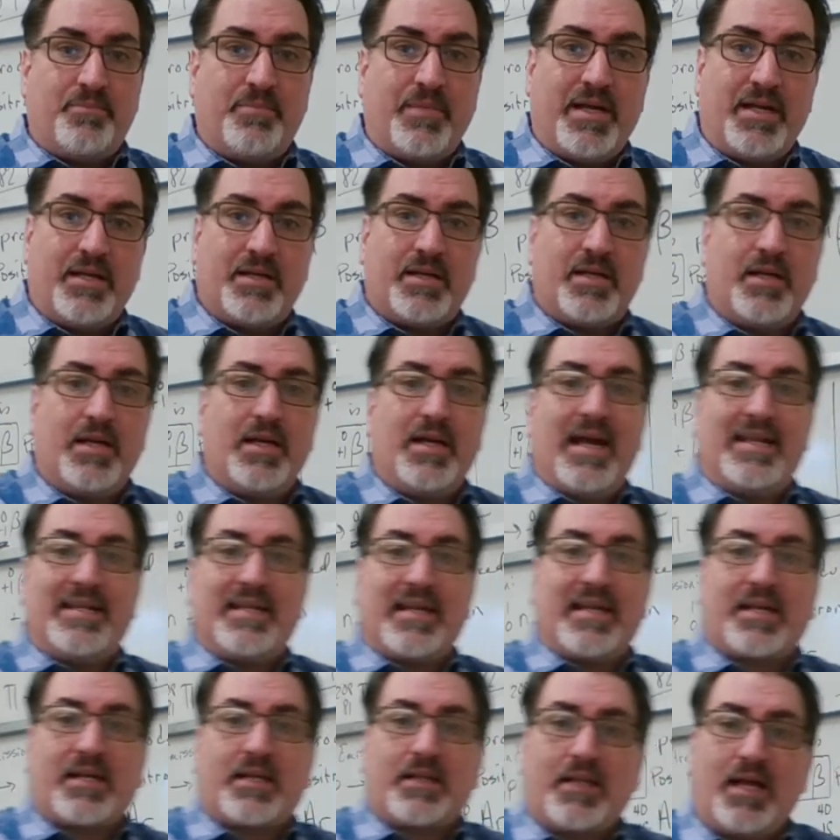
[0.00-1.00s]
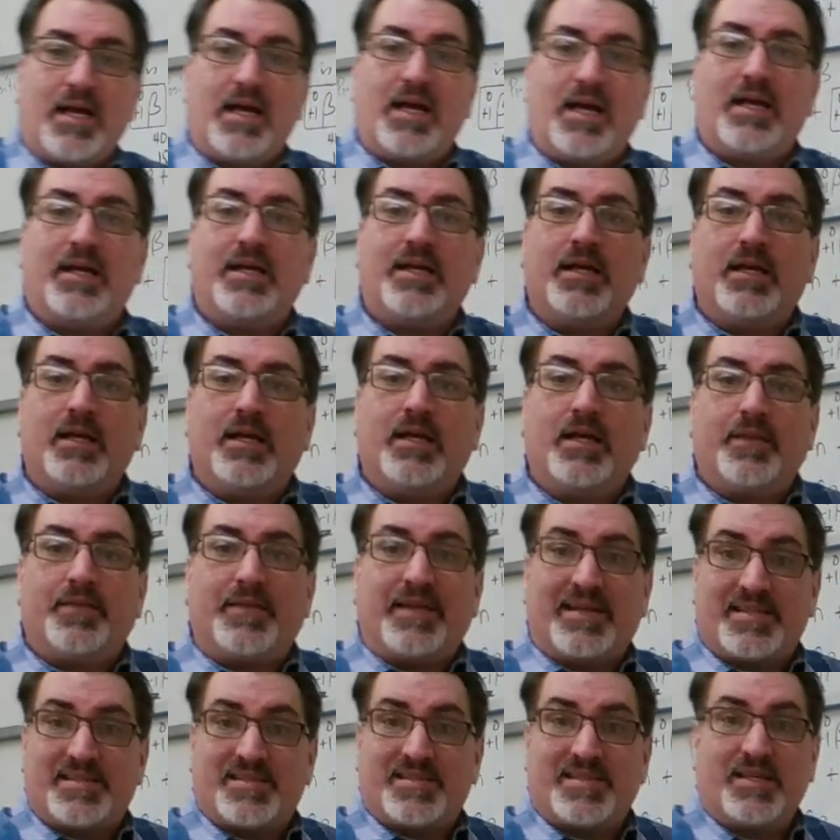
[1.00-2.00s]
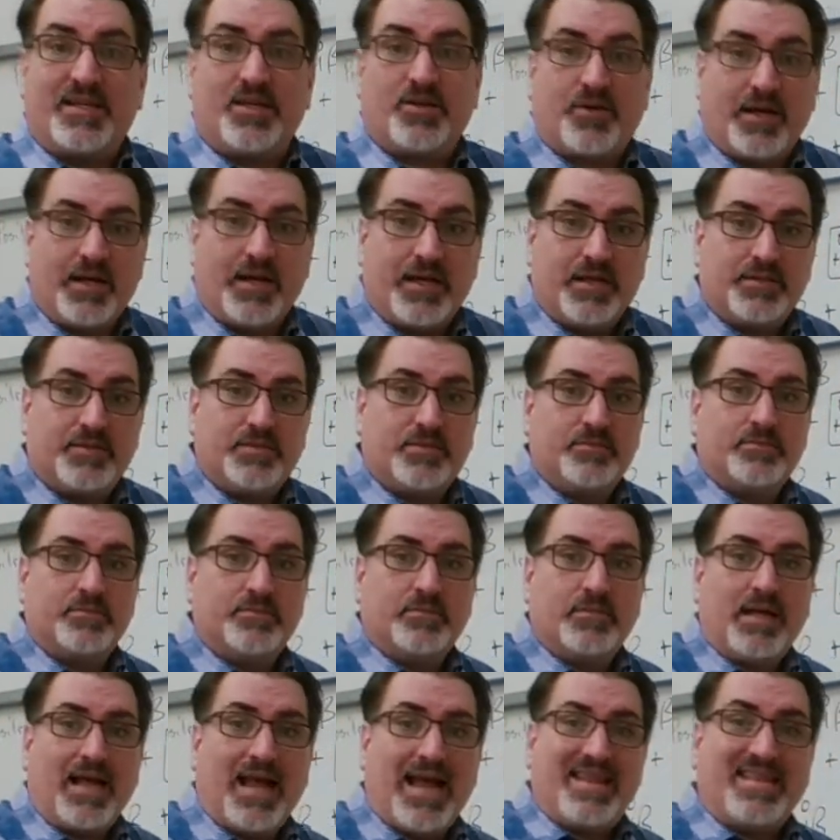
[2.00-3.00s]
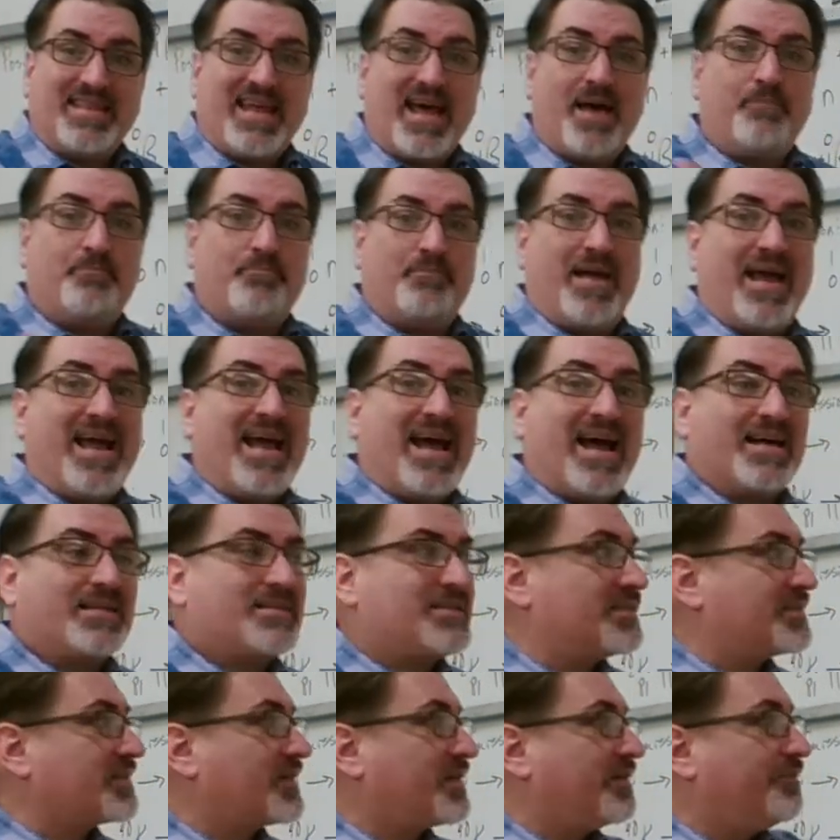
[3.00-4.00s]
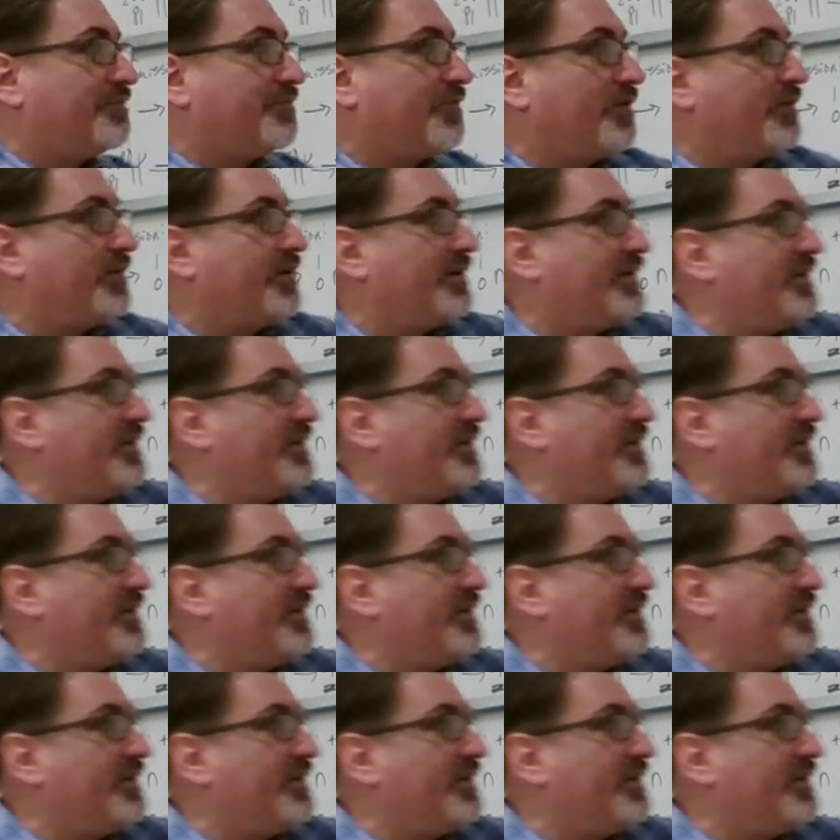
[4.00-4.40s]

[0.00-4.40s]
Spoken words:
meet and they collide, they disintegrate. And that mass is converted